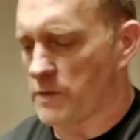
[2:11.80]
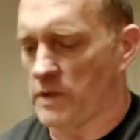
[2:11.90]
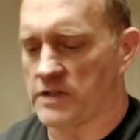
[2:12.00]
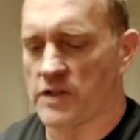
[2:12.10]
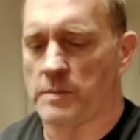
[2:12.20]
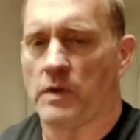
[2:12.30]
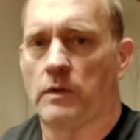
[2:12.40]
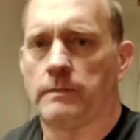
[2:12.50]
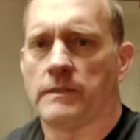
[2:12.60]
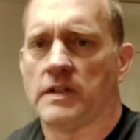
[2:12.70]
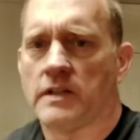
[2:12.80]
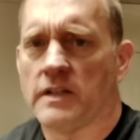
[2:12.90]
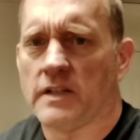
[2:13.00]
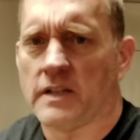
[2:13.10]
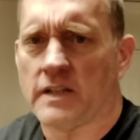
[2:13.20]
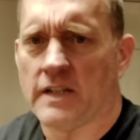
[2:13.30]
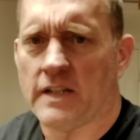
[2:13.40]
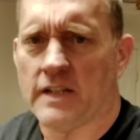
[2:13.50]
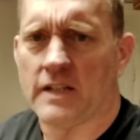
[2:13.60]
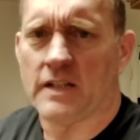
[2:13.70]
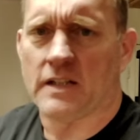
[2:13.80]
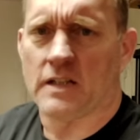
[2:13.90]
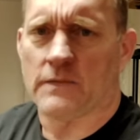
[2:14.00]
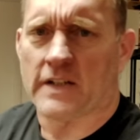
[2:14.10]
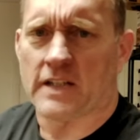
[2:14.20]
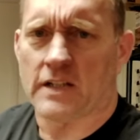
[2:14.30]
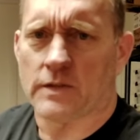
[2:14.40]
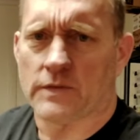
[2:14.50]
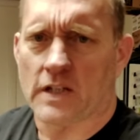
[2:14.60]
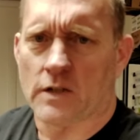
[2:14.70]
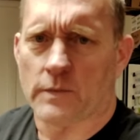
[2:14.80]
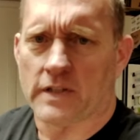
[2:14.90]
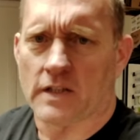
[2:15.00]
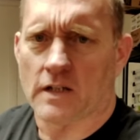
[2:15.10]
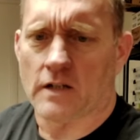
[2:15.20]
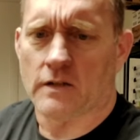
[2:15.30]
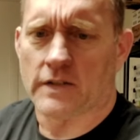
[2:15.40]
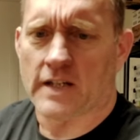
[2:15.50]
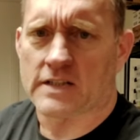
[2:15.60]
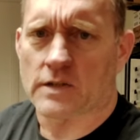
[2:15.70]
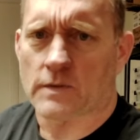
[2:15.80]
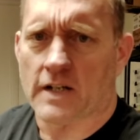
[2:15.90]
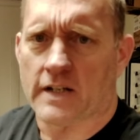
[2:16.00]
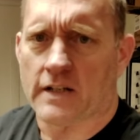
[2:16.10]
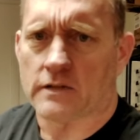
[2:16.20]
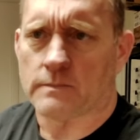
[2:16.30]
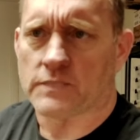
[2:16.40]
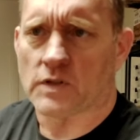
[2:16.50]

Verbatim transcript: So on to the bolt. And if I get in, there we go. That's the right angle.